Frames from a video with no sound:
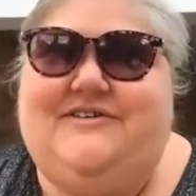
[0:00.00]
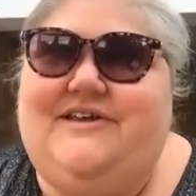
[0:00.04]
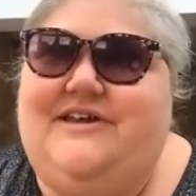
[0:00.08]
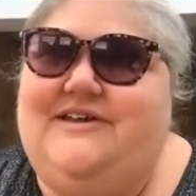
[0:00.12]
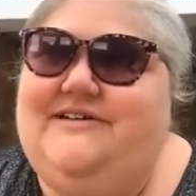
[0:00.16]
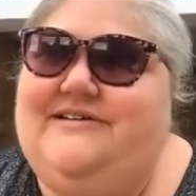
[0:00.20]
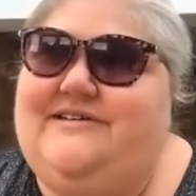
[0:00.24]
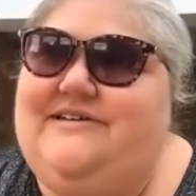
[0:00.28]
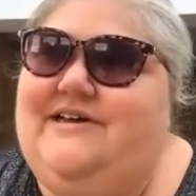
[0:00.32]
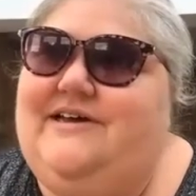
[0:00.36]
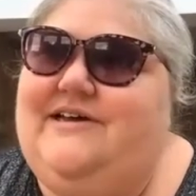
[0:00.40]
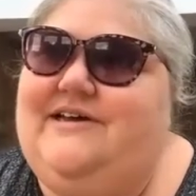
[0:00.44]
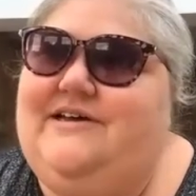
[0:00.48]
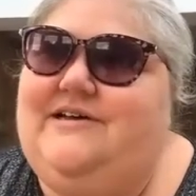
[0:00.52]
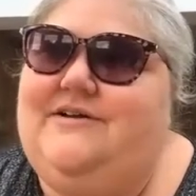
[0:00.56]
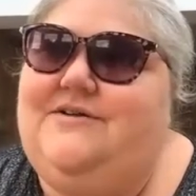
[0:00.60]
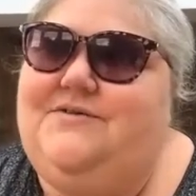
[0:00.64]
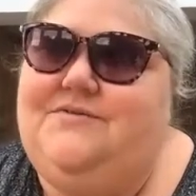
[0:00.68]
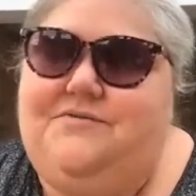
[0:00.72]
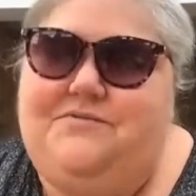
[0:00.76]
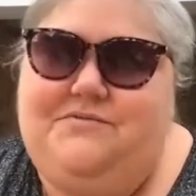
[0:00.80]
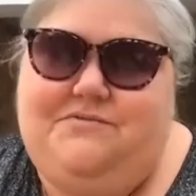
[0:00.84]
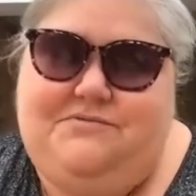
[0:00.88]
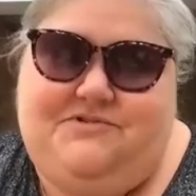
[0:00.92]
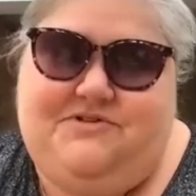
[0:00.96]
and
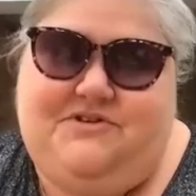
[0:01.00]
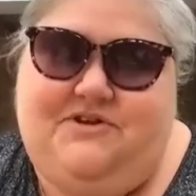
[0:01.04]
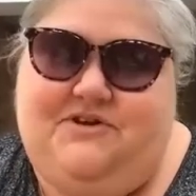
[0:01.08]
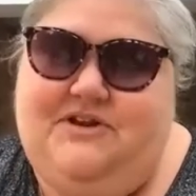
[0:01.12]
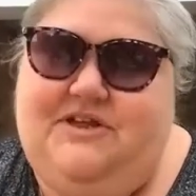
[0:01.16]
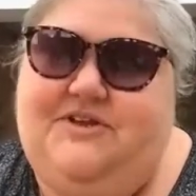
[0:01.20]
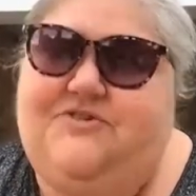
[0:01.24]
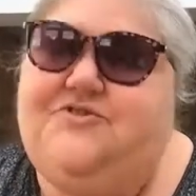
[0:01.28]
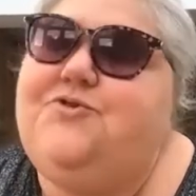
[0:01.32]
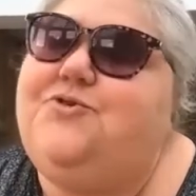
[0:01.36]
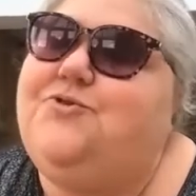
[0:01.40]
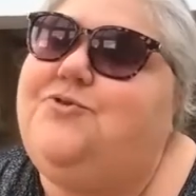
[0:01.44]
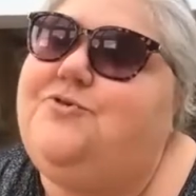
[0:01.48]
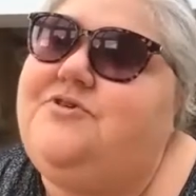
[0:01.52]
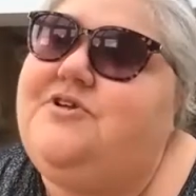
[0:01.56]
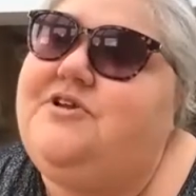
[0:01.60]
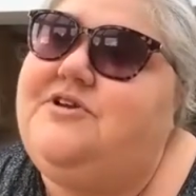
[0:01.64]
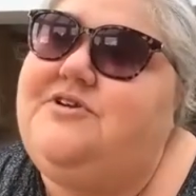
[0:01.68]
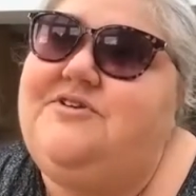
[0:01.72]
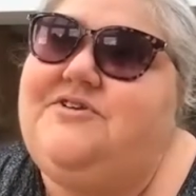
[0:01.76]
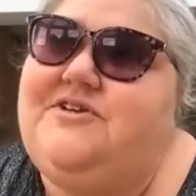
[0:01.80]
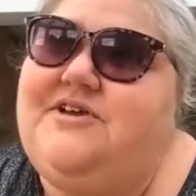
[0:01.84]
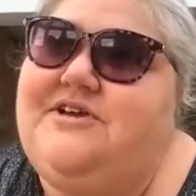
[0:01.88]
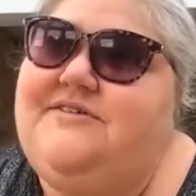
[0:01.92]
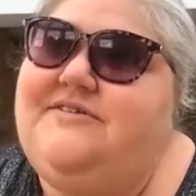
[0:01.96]
Sunday school
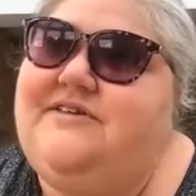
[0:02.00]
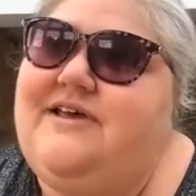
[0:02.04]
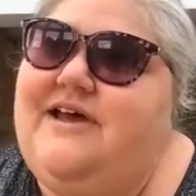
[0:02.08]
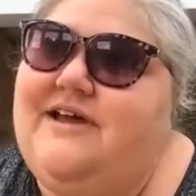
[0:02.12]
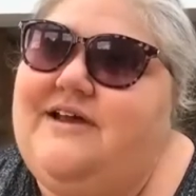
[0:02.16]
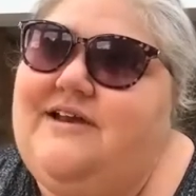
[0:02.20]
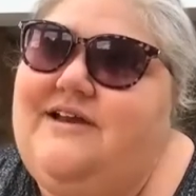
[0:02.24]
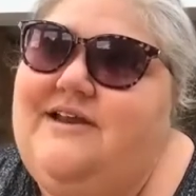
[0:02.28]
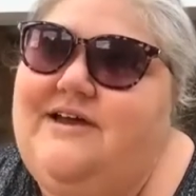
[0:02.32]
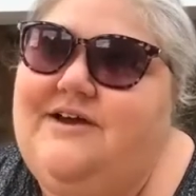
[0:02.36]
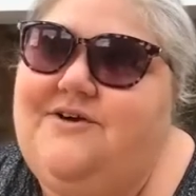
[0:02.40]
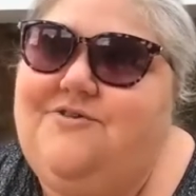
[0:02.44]
didn't exactly